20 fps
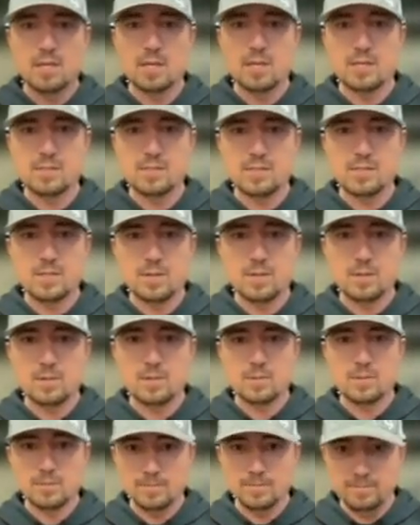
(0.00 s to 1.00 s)
And
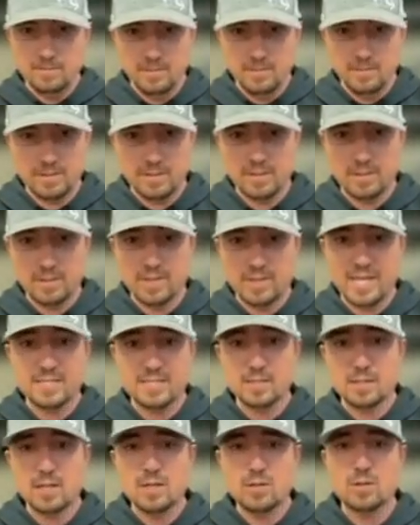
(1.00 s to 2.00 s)
so that's
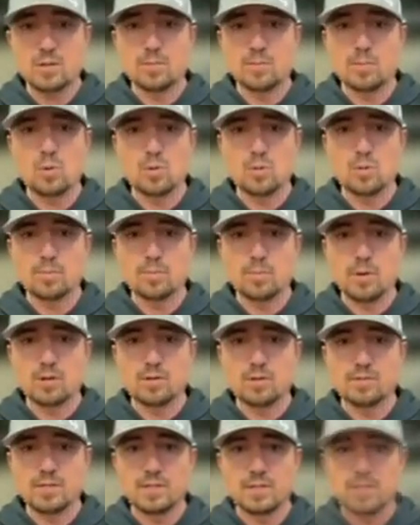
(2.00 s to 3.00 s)
another important part of it.